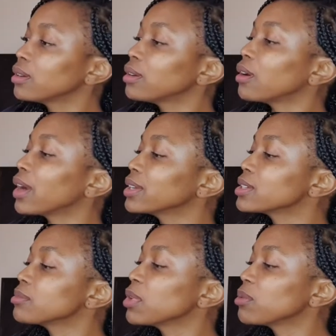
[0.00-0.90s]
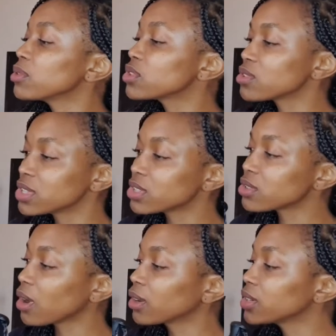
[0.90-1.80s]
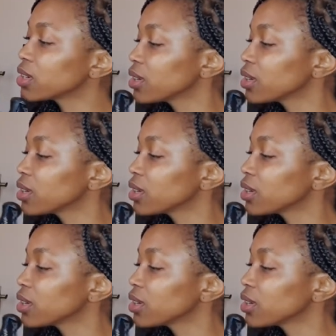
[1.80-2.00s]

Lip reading: Alright, maybe we should start